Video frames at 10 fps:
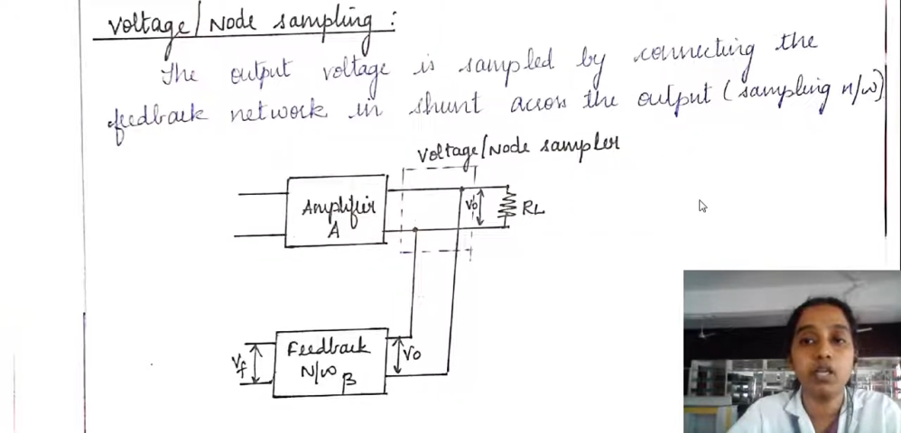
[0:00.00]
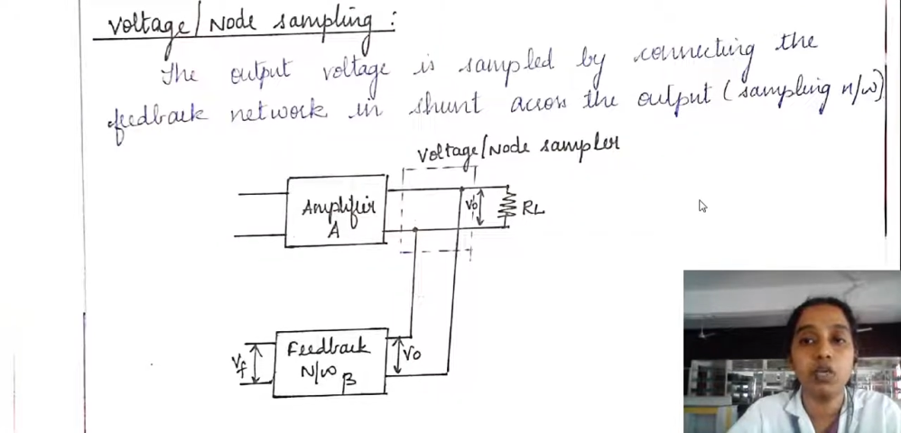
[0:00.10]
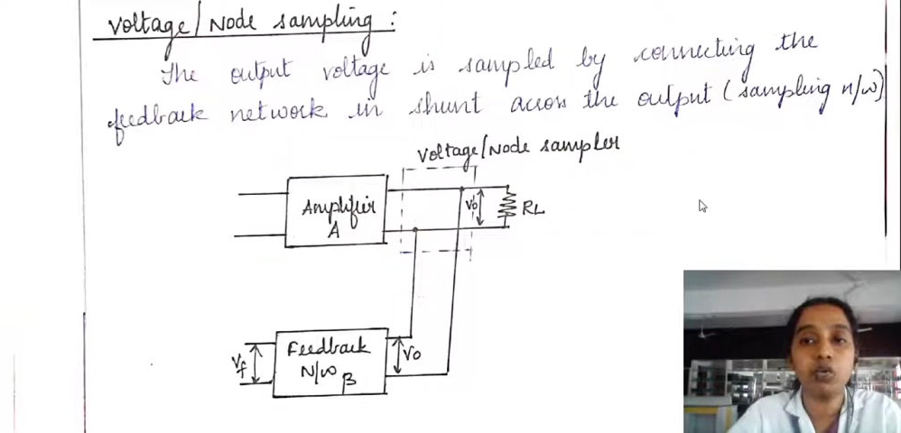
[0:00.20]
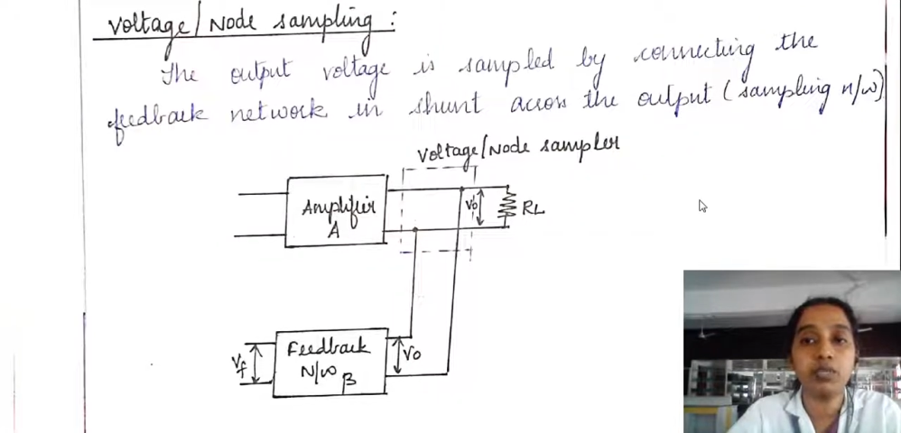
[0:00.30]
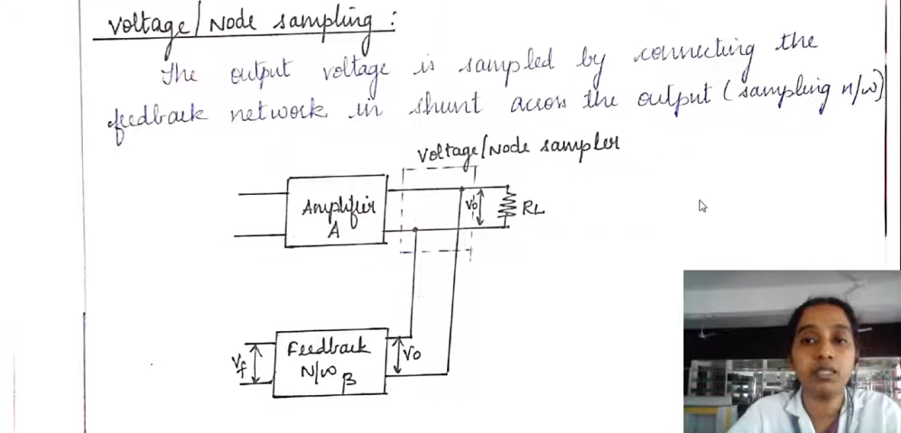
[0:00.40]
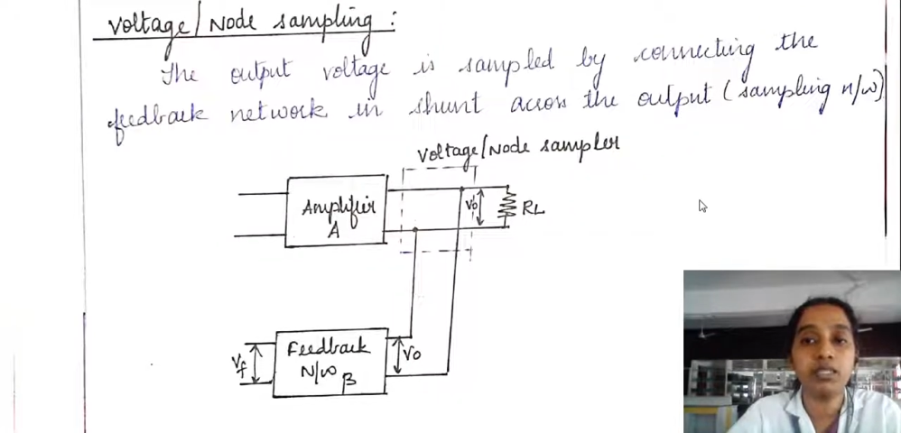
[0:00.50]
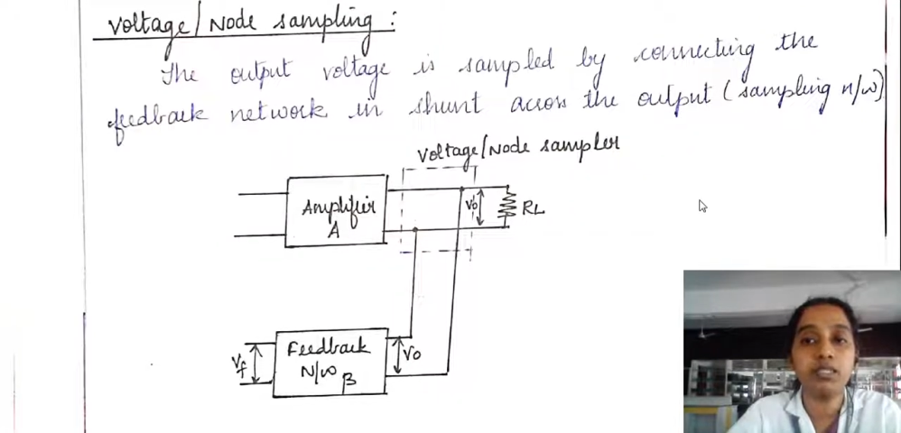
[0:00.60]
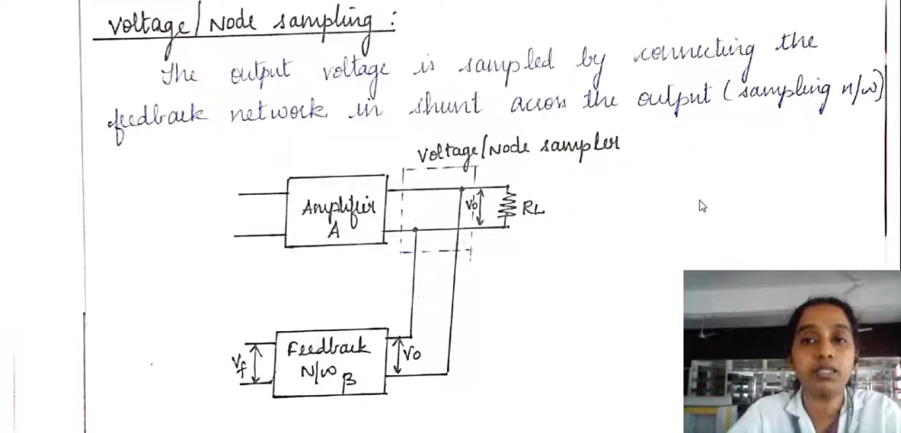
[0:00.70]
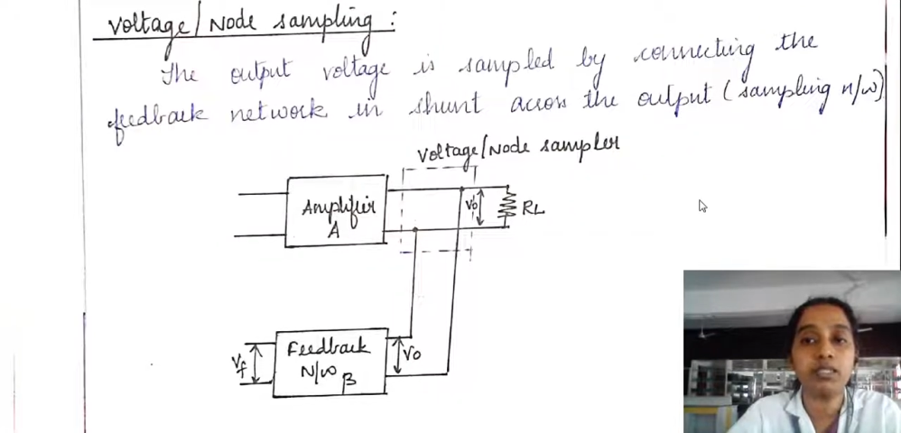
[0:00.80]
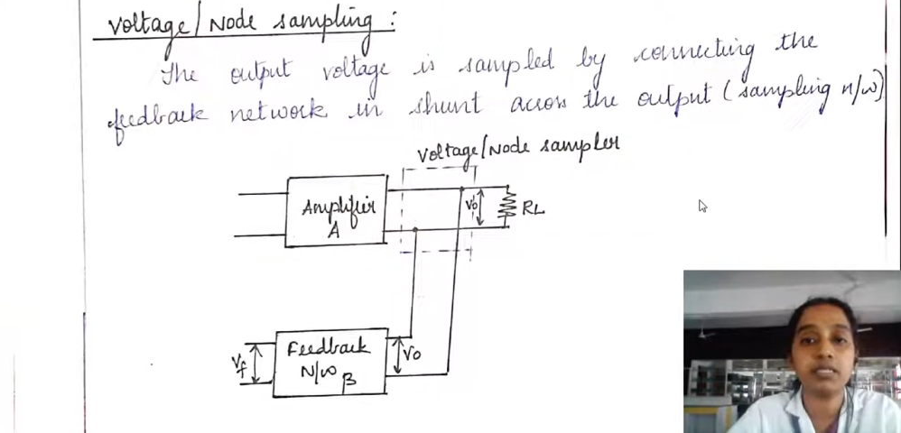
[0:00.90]

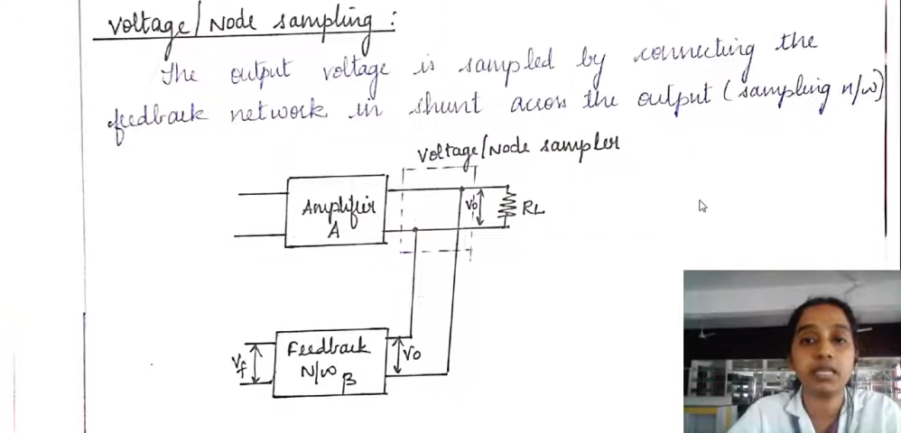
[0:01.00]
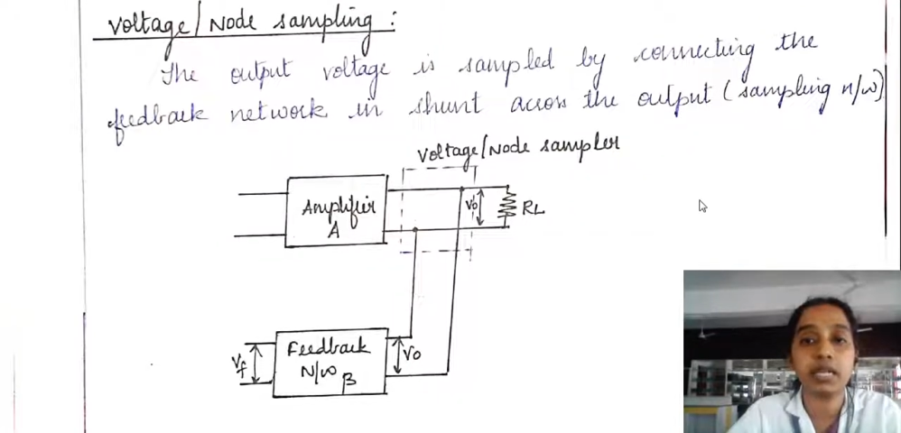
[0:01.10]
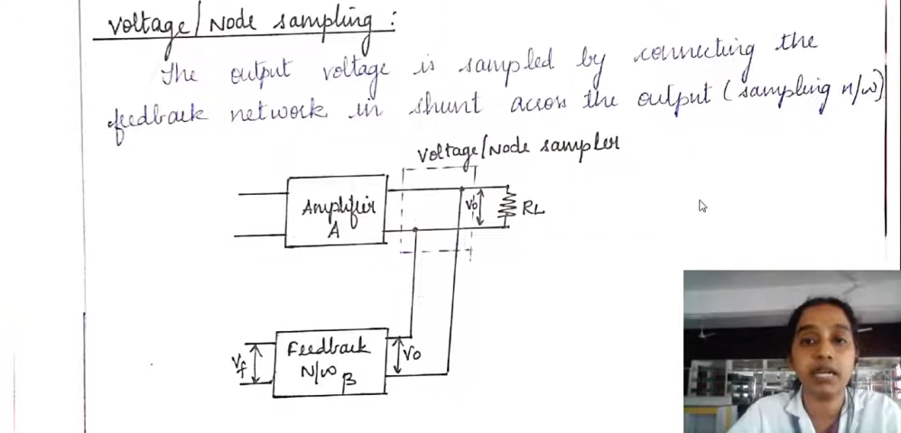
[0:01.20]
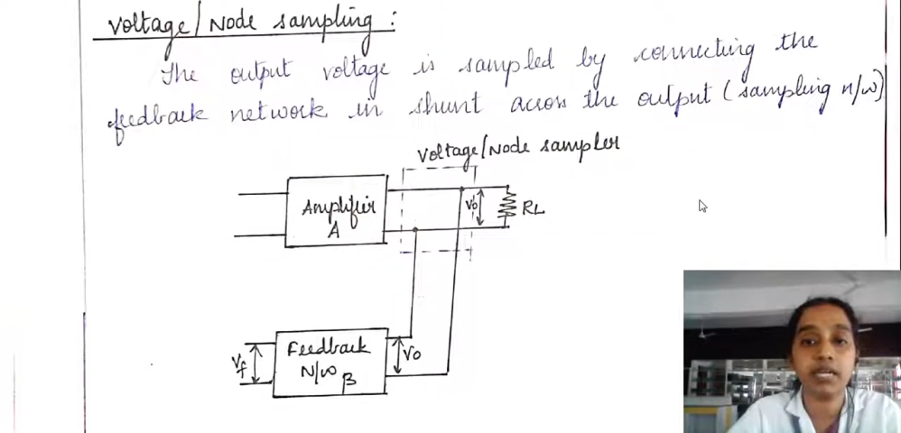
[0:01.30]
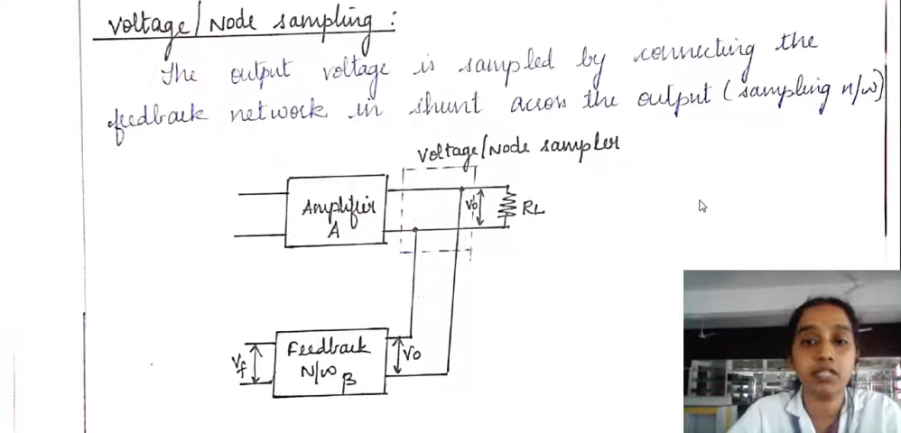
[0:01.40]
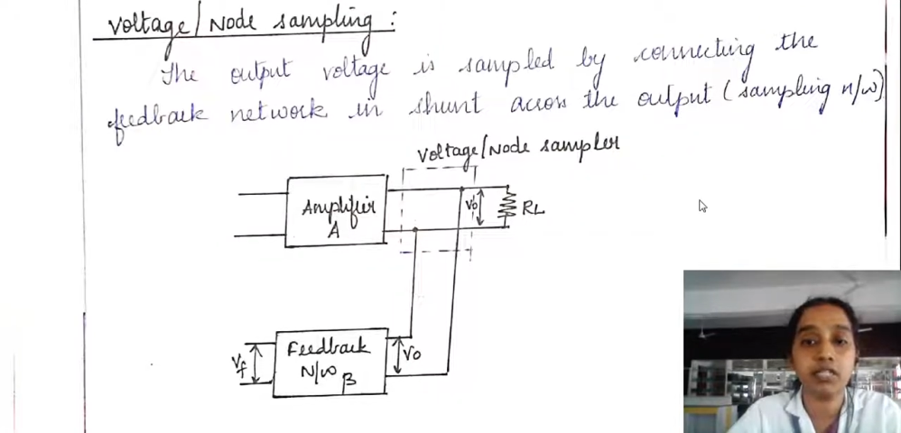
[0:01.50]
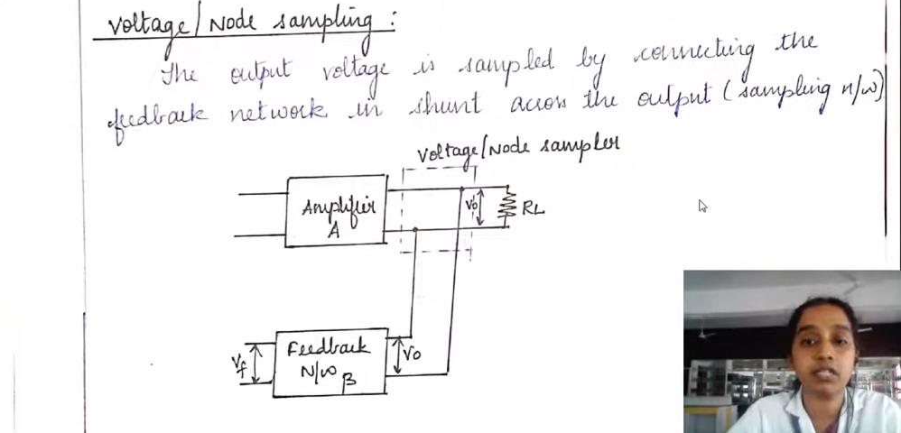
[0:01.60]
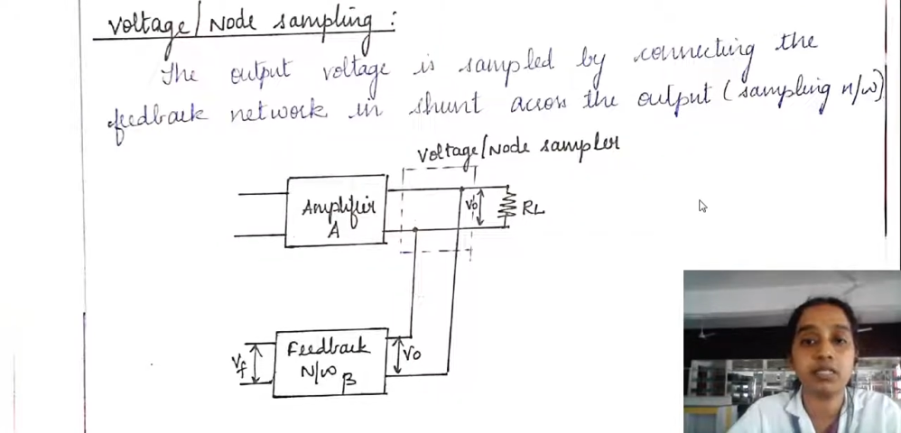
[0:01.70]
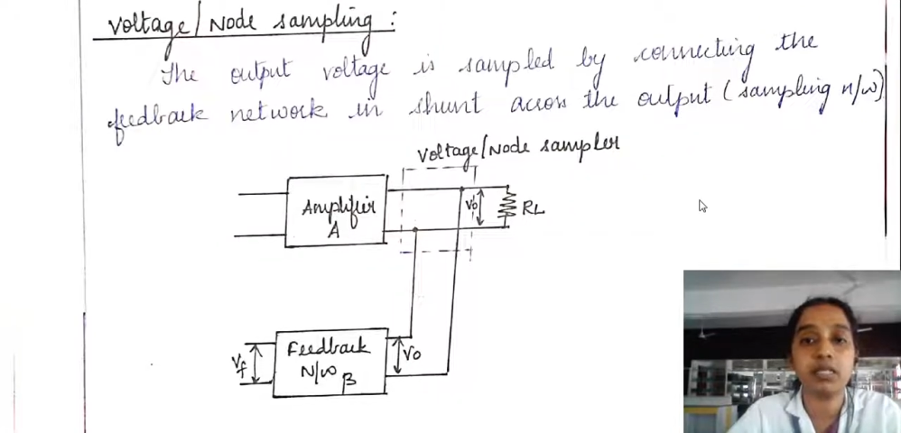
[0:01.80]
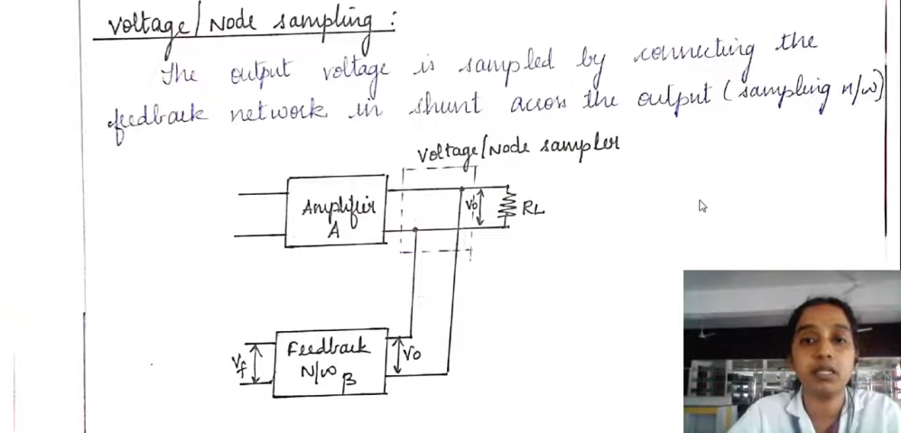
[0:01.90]
uses the connection